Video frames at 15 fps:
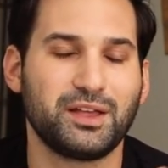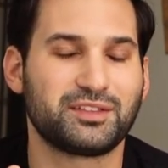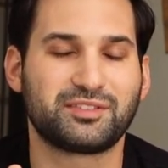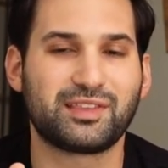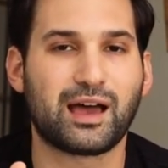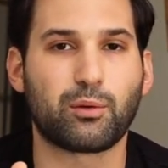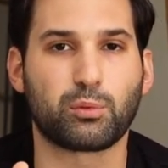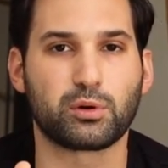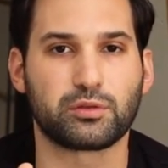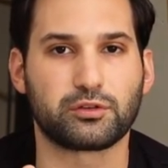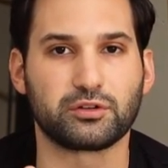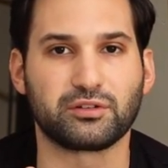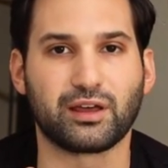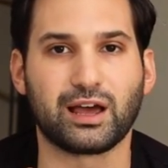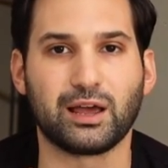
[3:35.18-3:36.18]
it's not
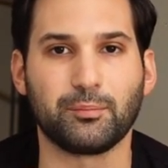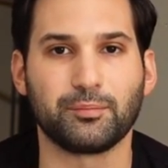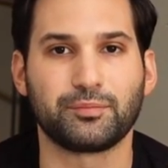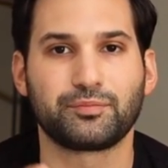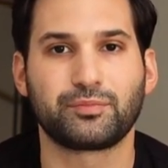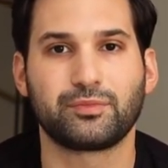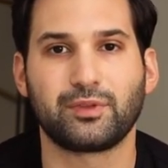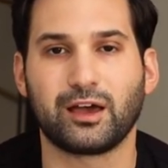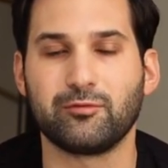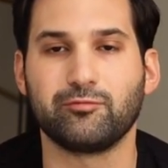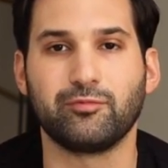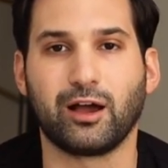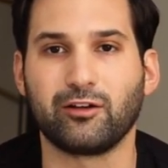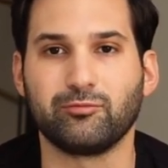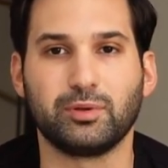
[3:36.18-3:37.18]
worth your time.
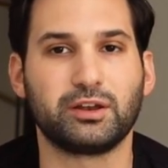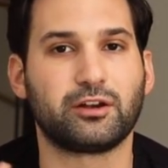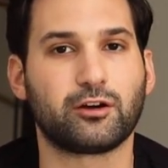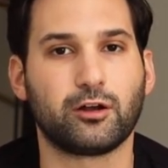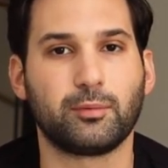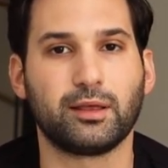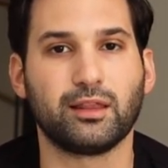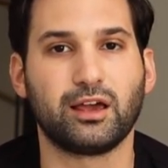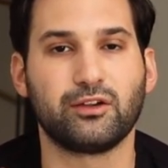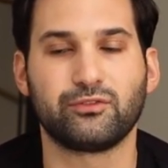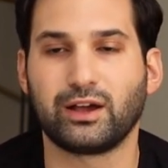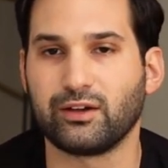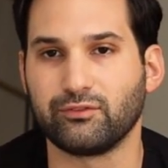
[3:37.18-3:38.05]
I've been here all my life.